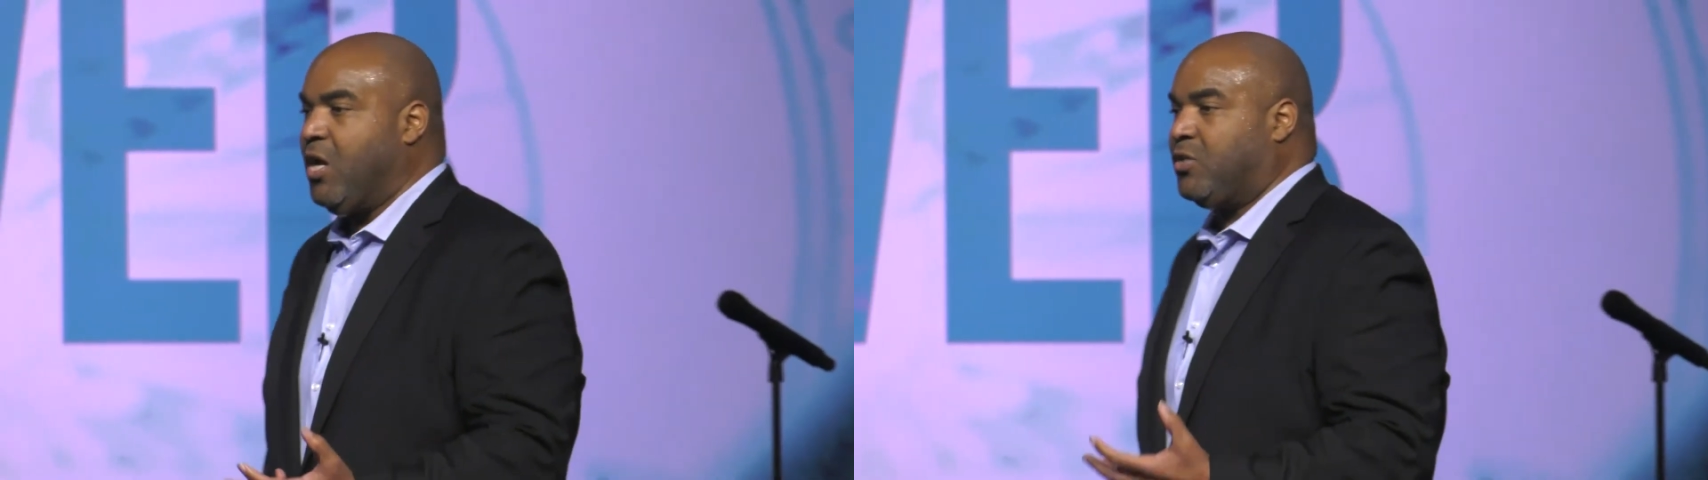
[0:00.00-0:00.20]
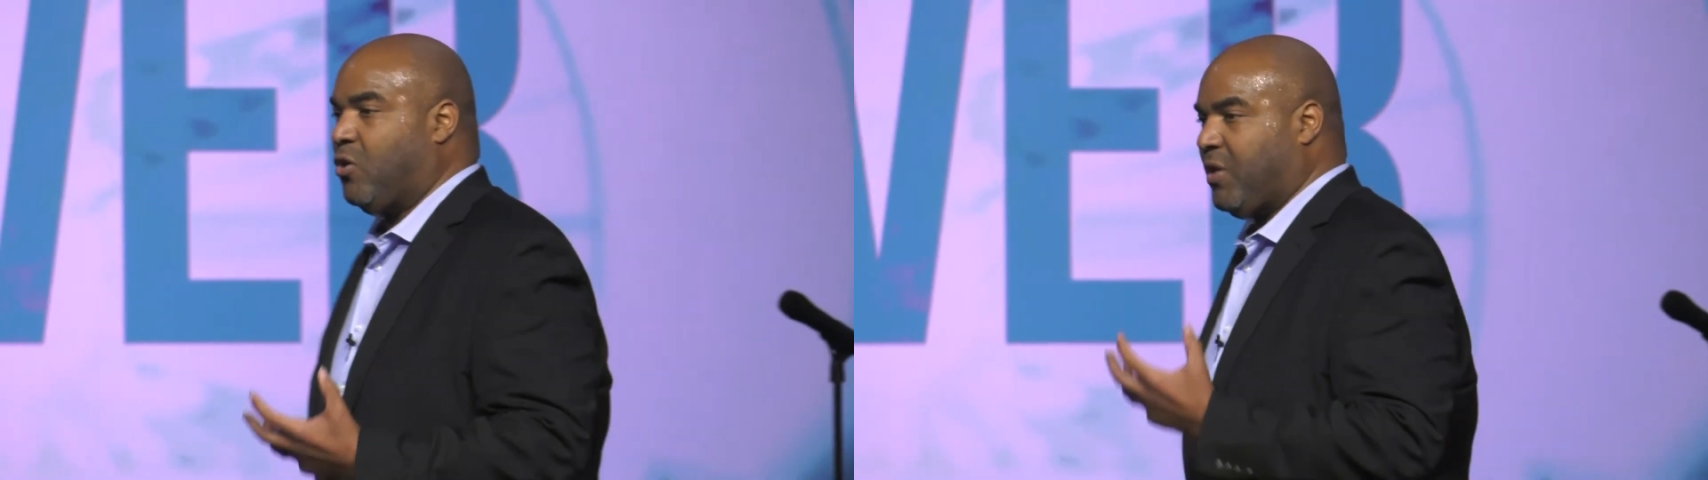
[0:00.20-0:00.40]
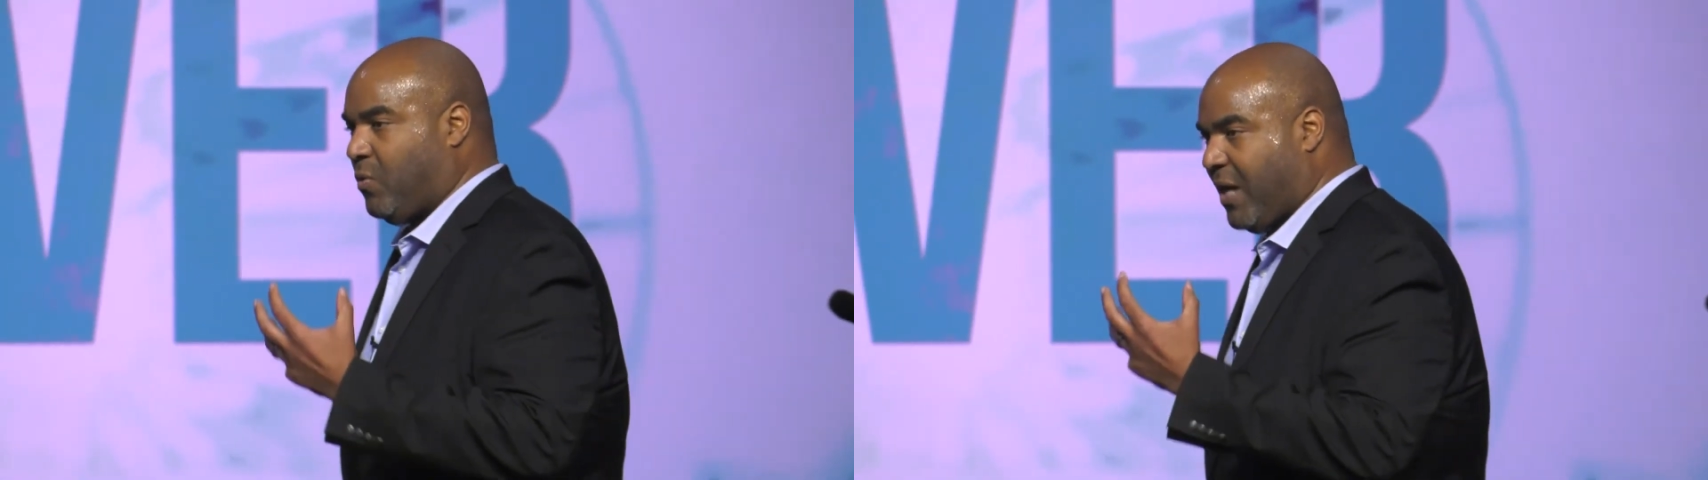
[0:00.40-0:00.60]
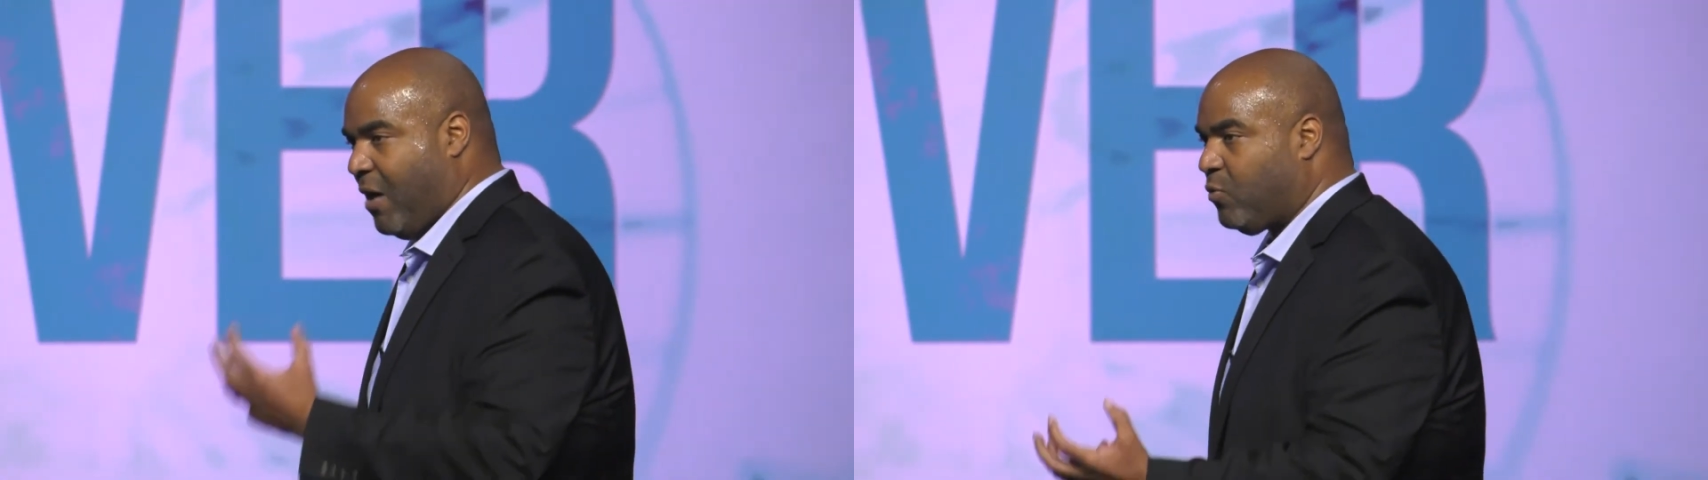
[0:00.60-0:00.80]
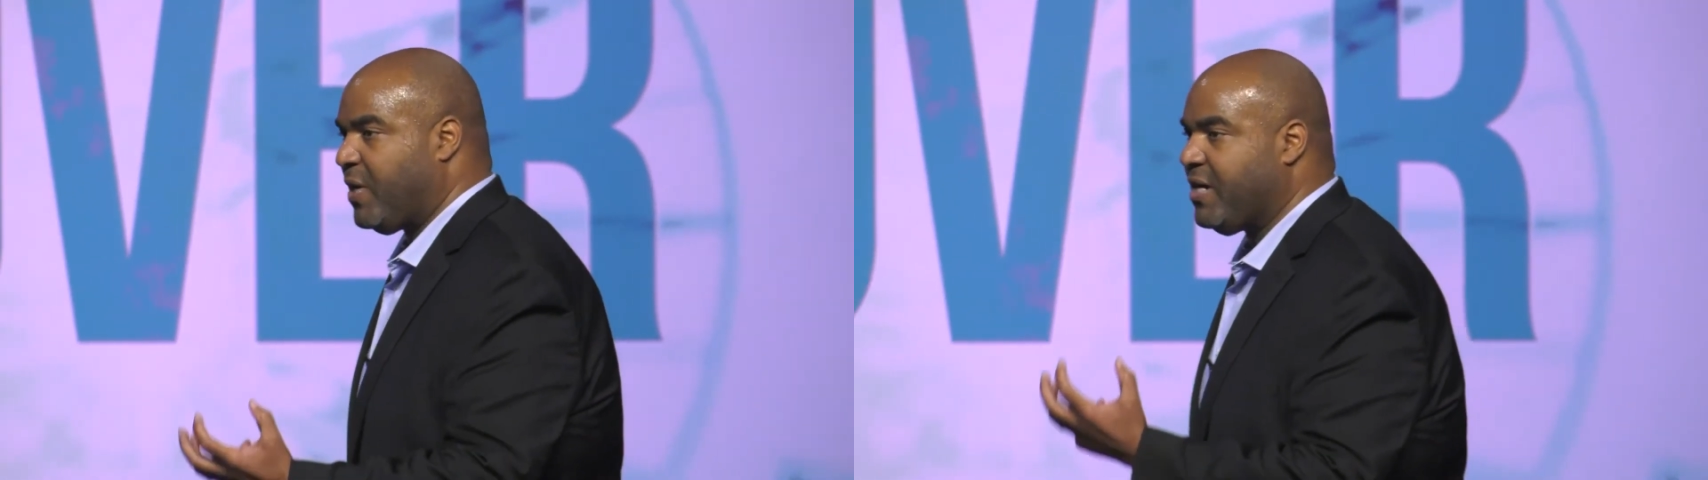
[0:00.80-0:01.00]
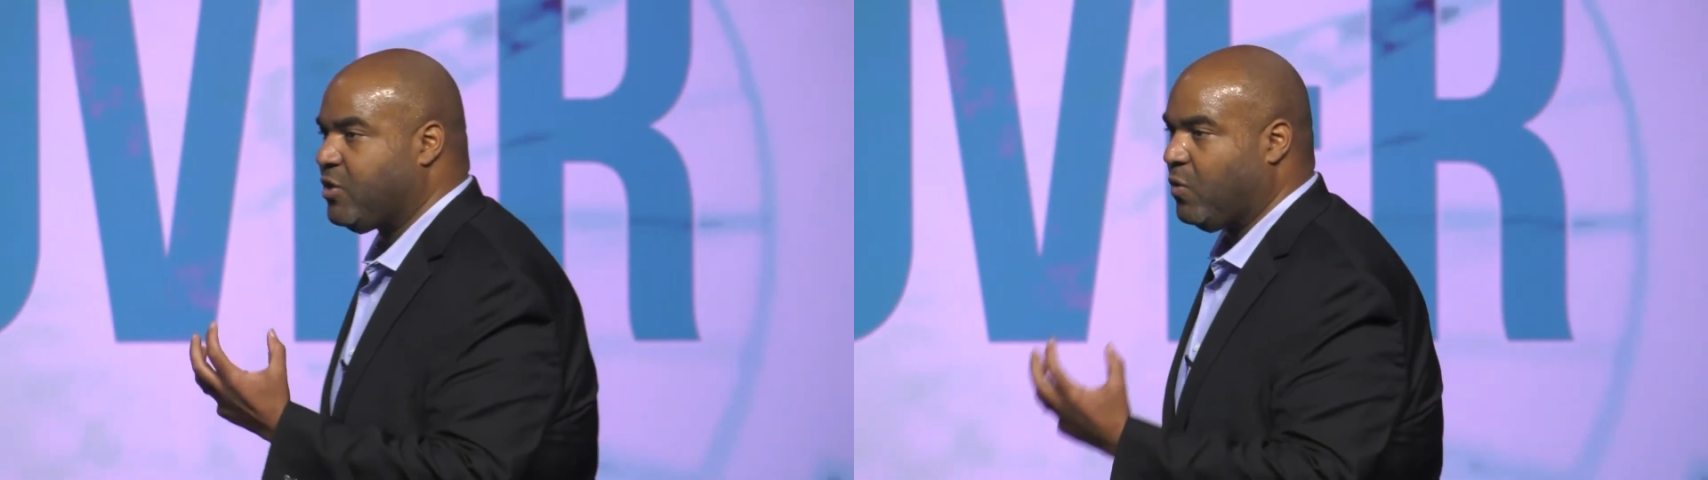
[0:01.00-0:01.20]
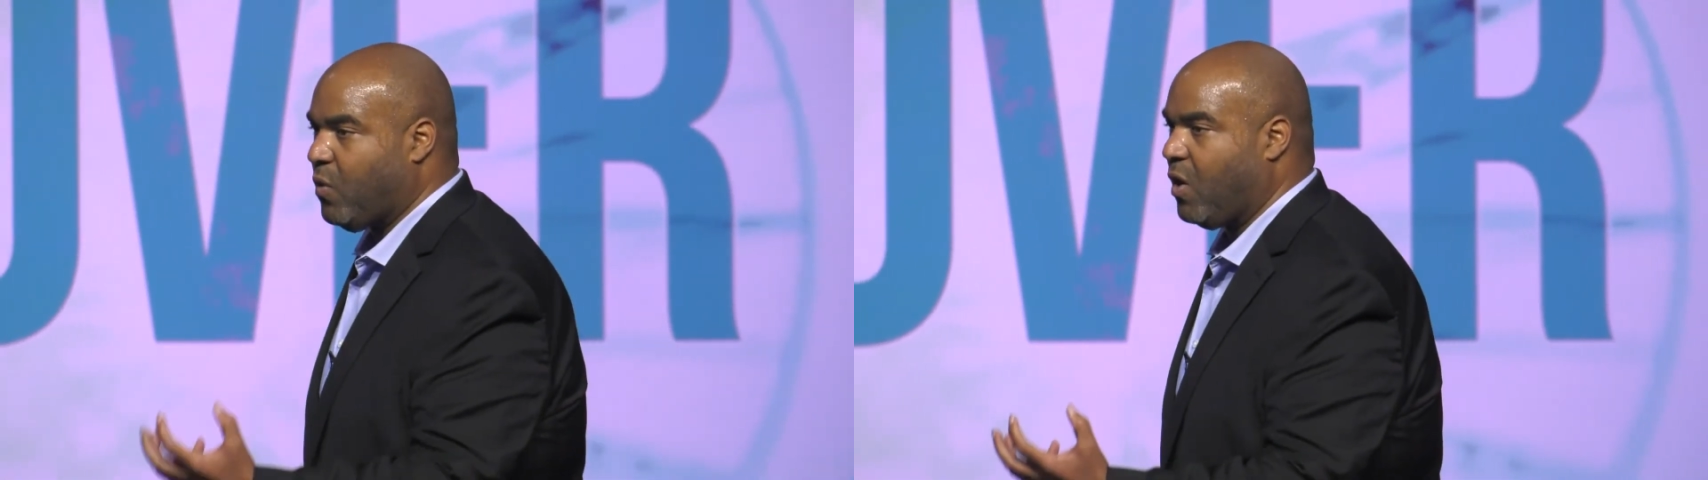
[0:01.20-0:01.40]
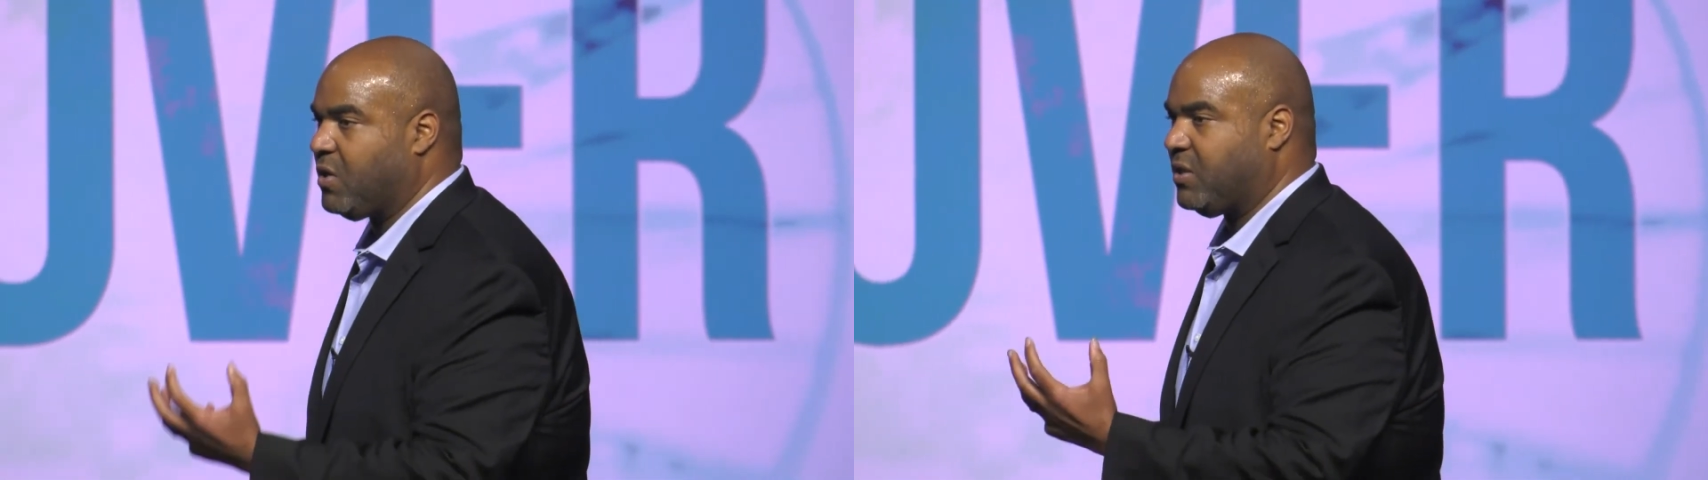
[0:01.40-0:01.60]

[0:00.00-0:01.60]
so that when I read your word,